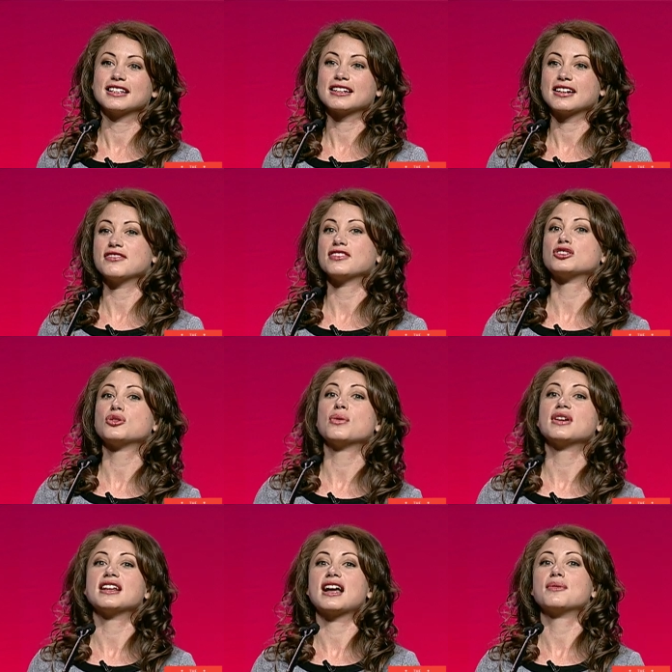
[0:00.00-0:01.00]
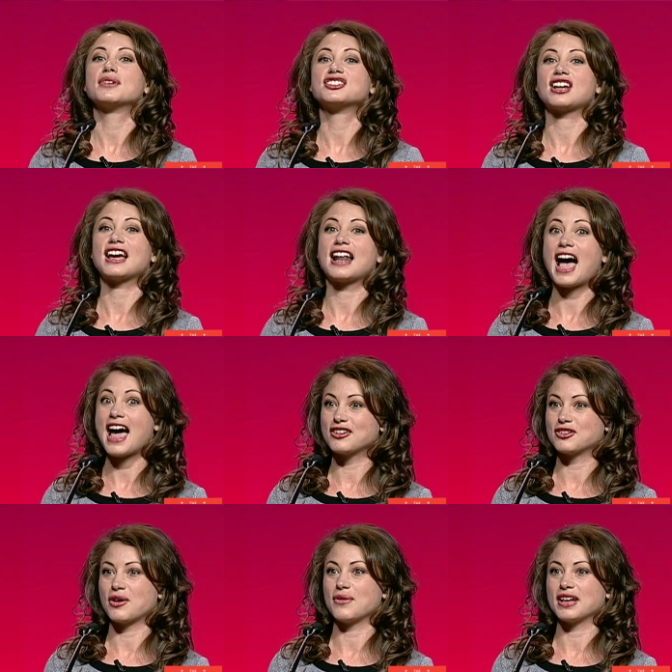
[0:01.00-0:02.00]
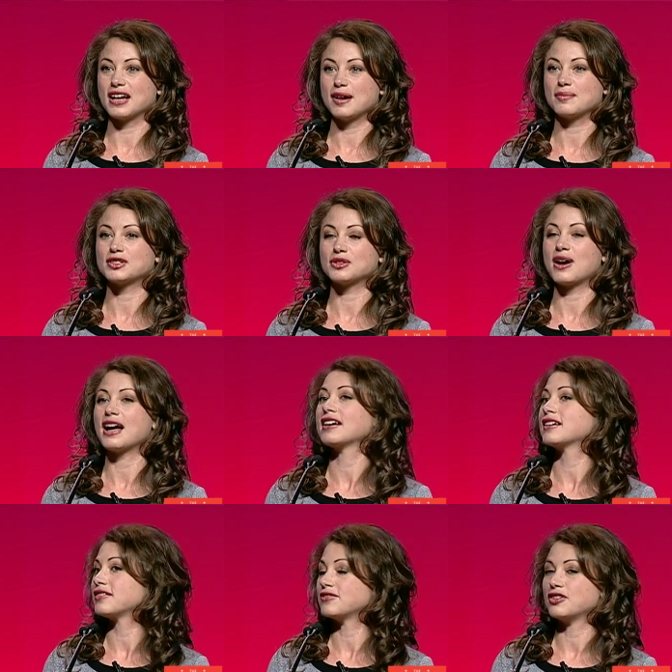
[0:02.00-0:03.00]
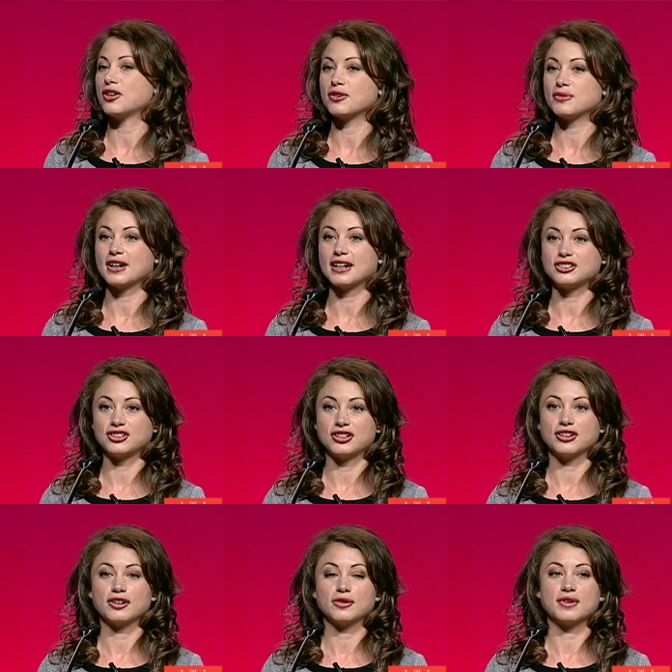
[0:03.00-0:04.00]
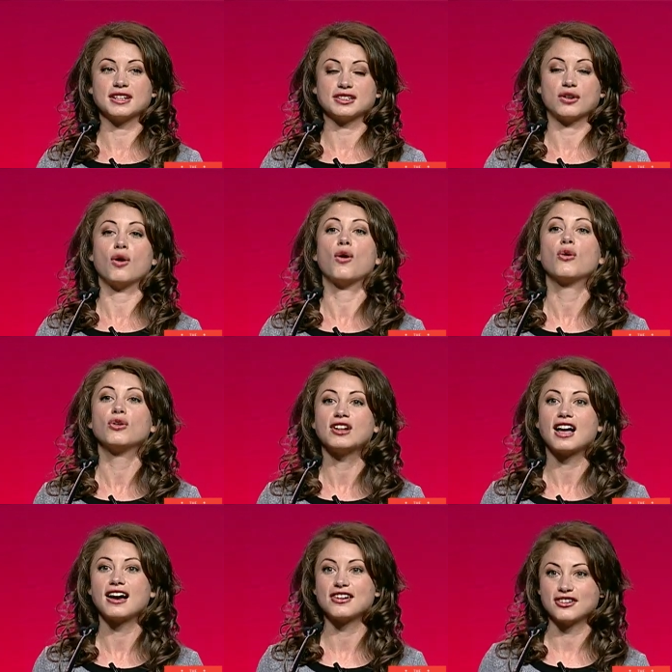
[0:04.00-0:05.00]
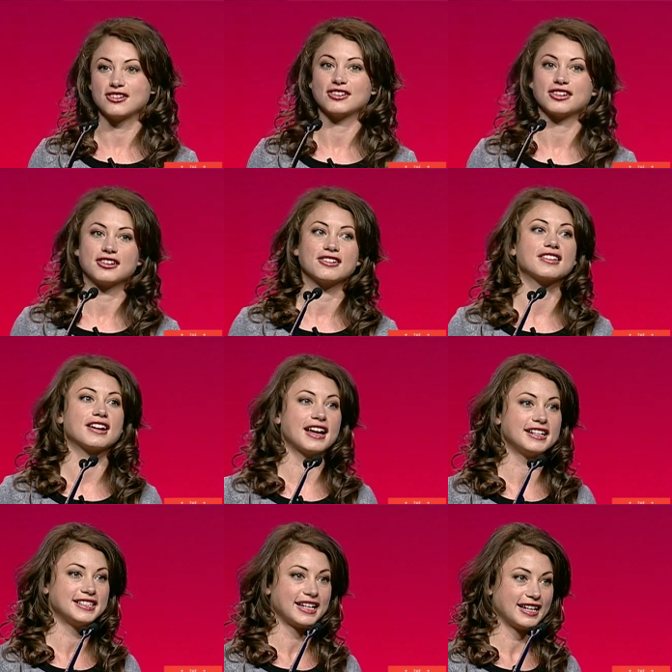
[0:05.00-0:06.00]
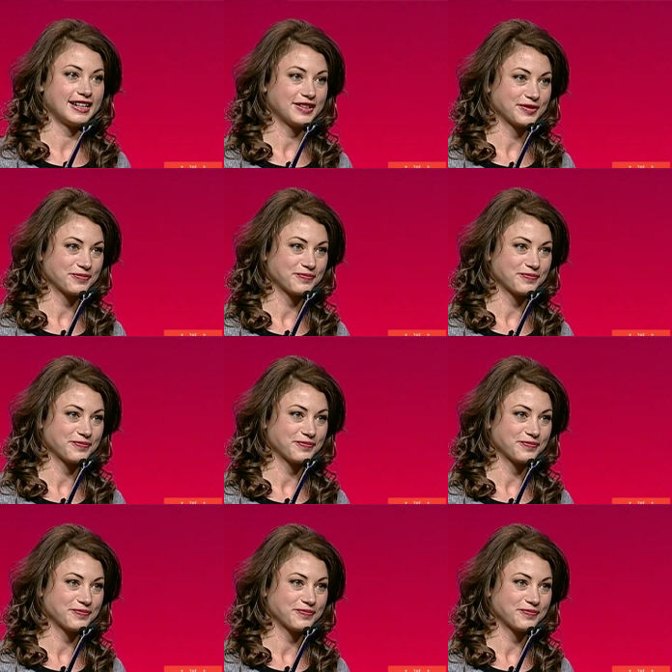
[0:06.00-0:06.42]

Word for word: Kind of the toy that I wish I'd had growing up, so I could have known what engineering was a whole lot earlier than I did.